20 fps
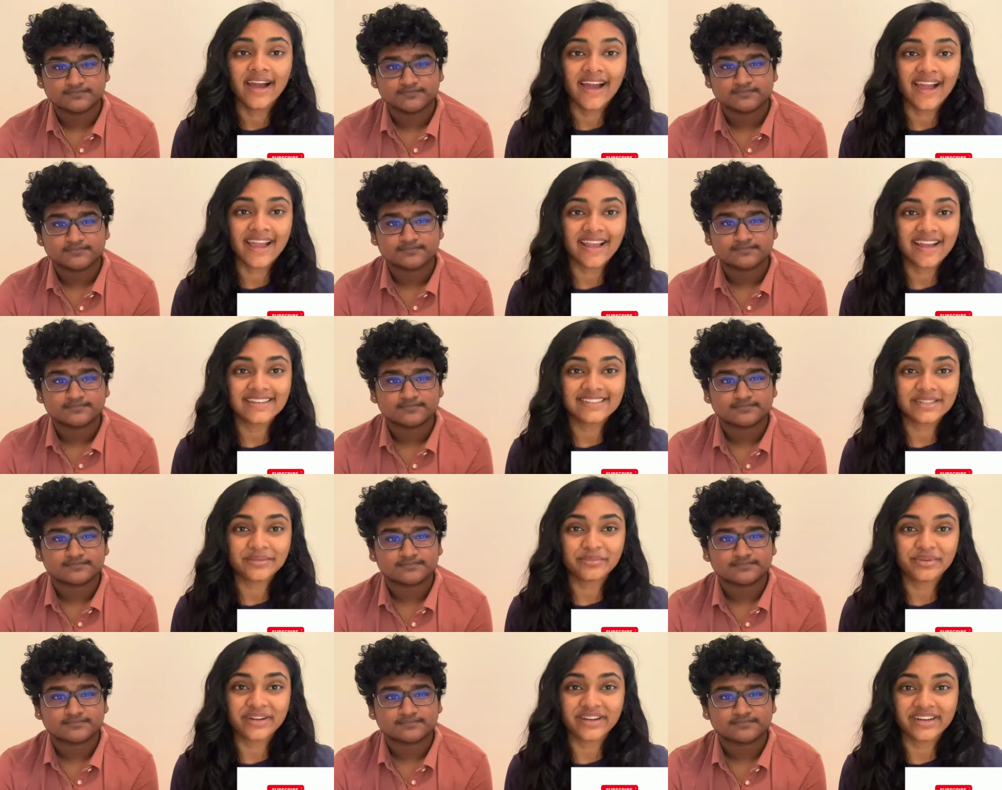Speaker 1: Hi guys,
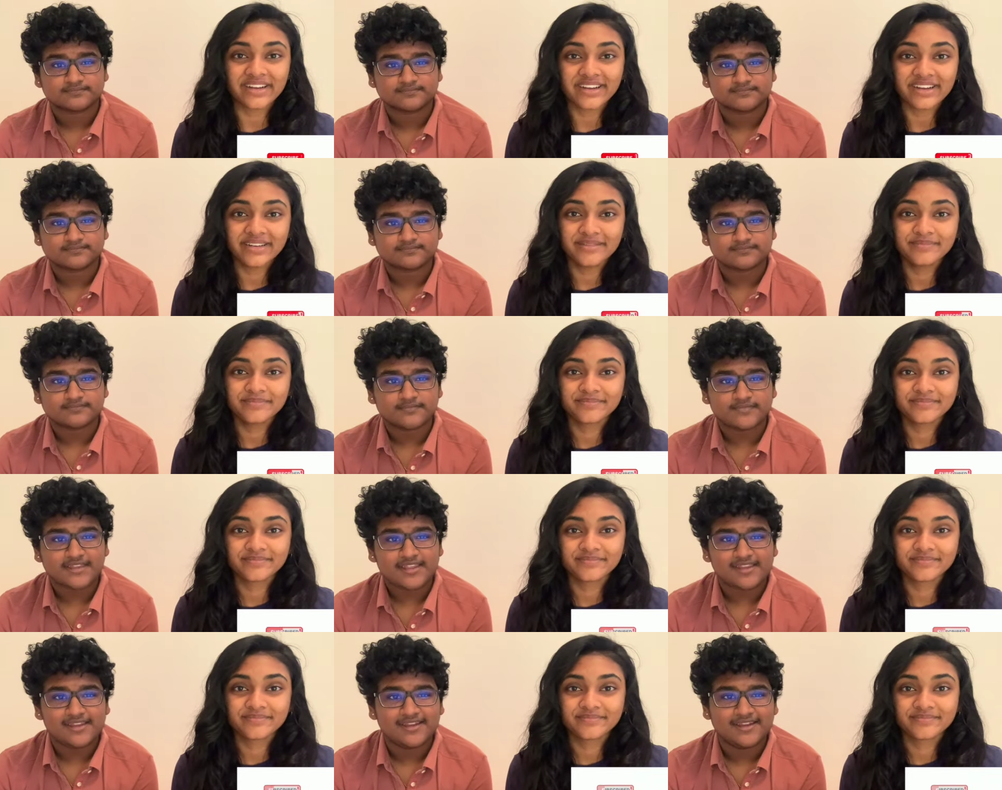I'm Priyanka.
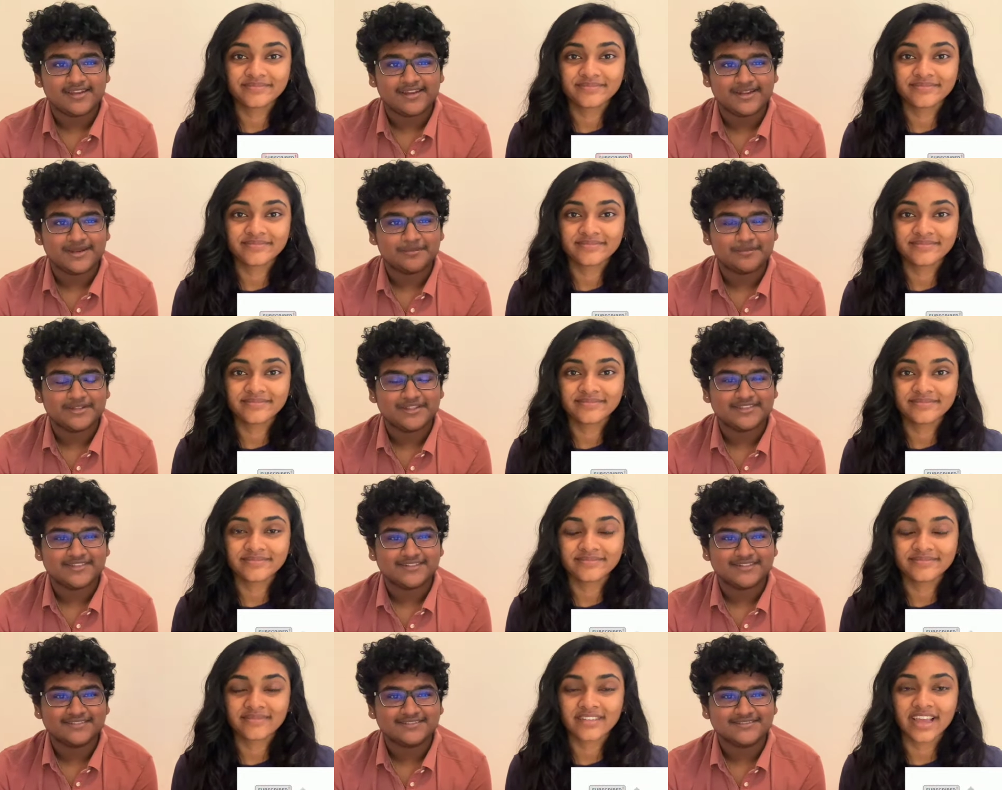
Speaker 2: And I'm
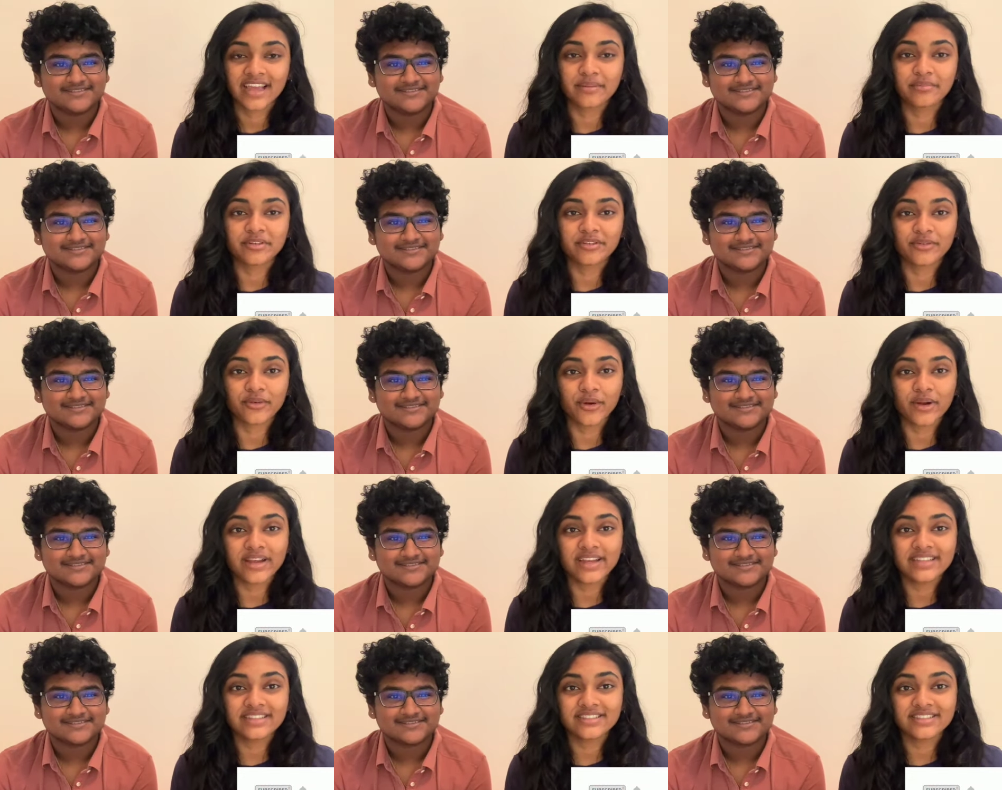Nathan.
Speaker 1: And before
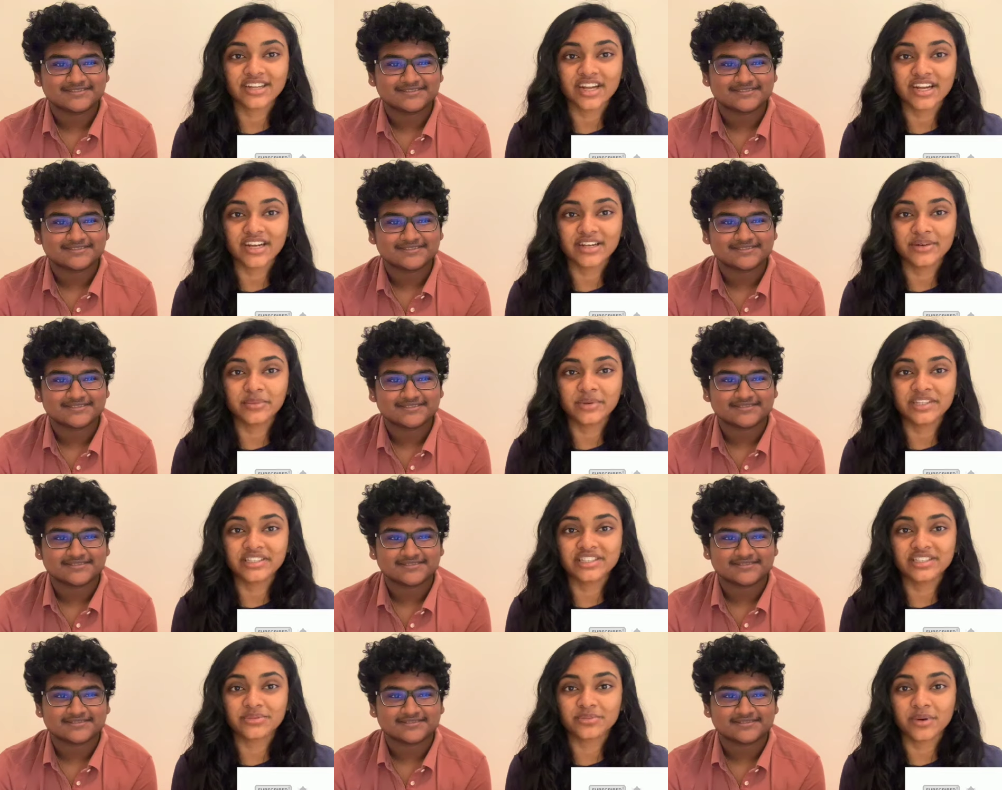I get started, we
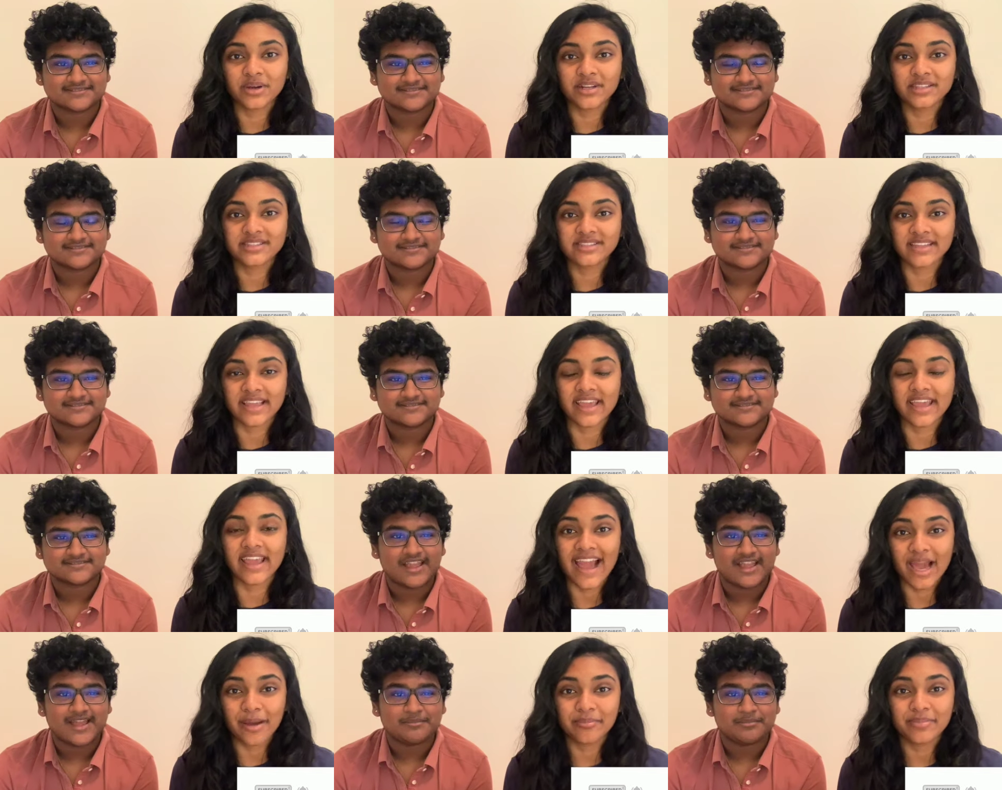just want to
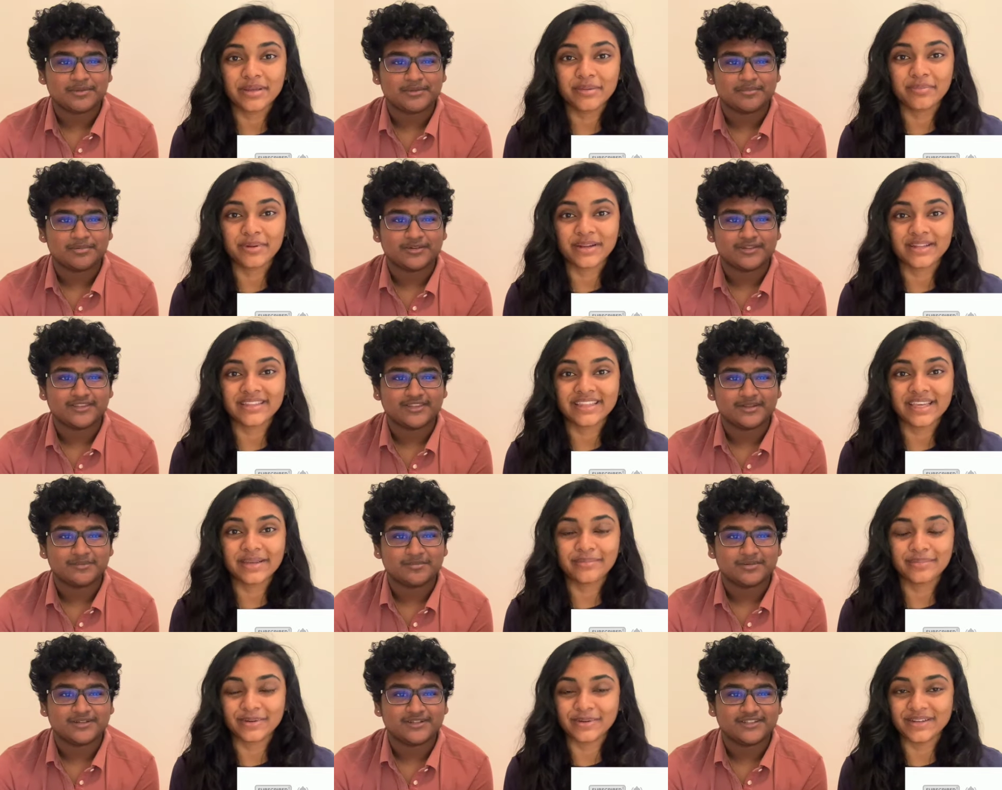say happy, happy
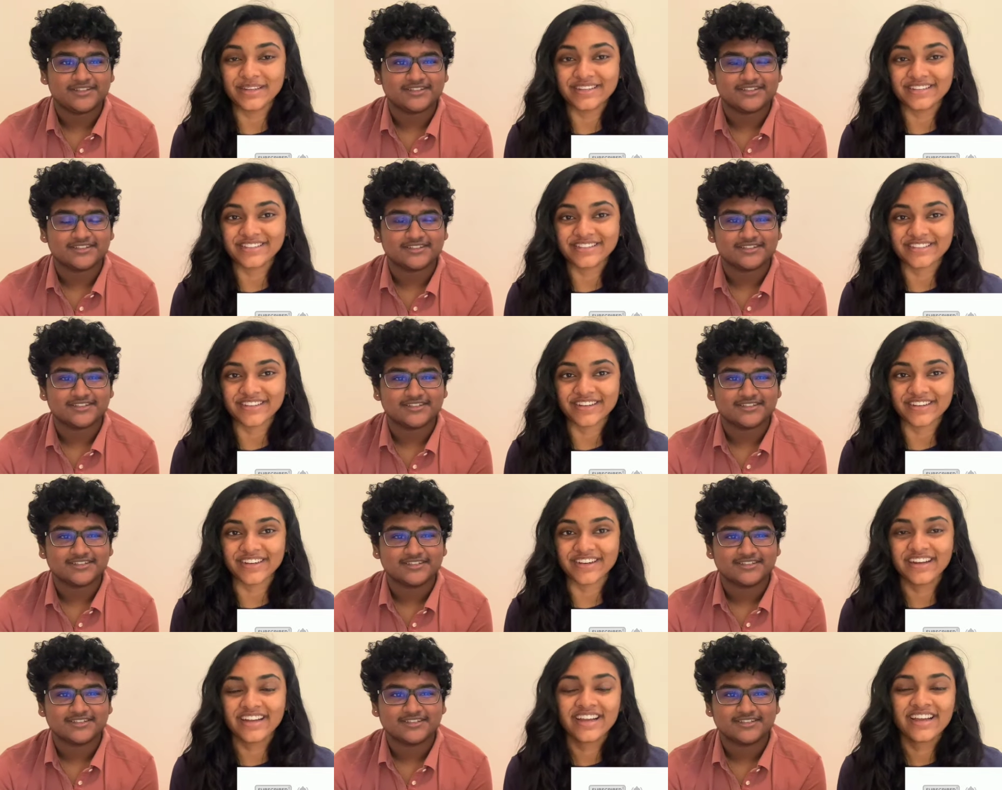birthday, birthday Puneeth
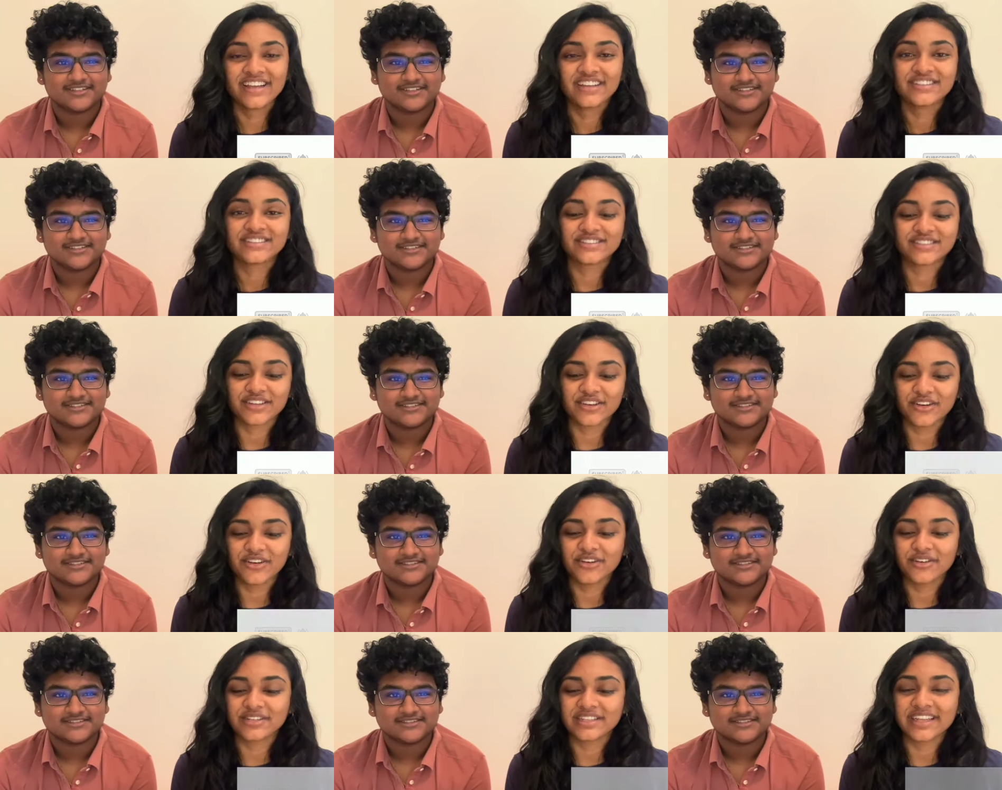sir.
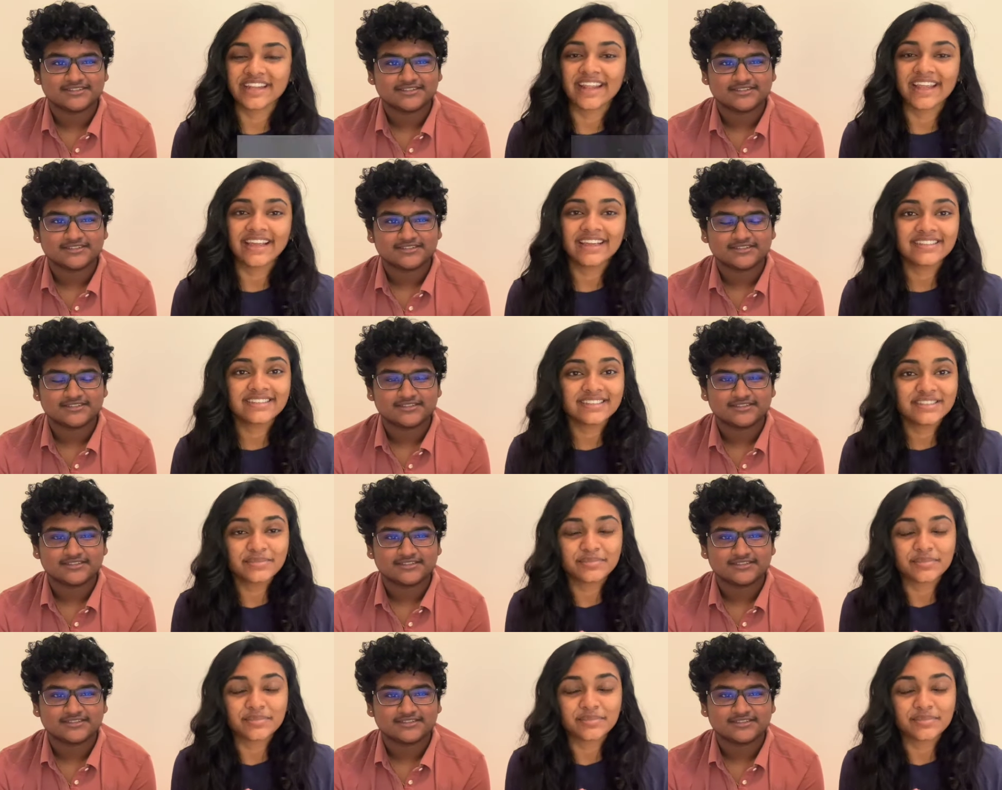So today is his